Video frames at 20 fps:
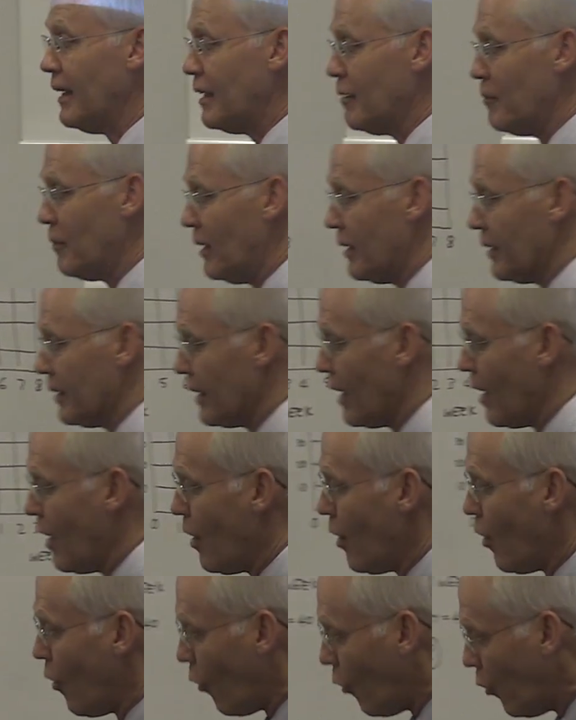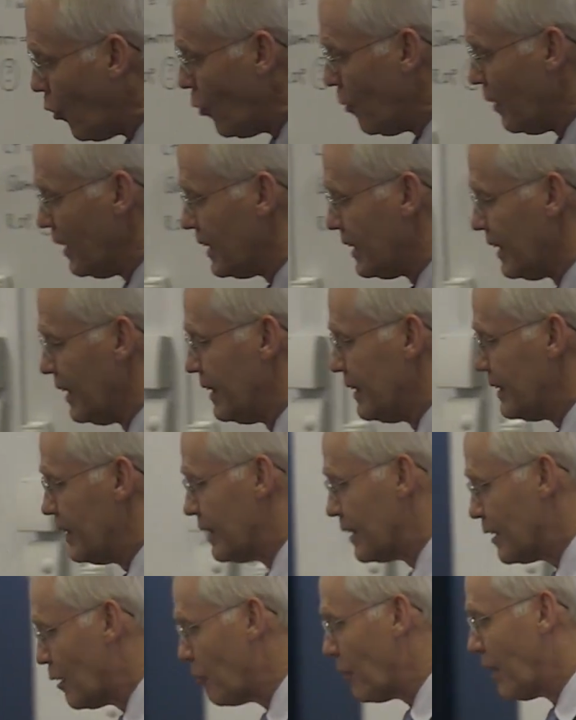and demand. Always is there
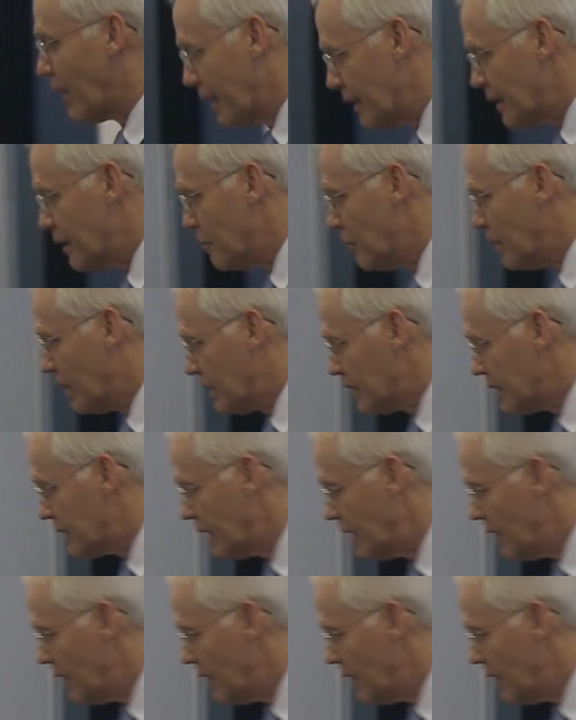supply and demand.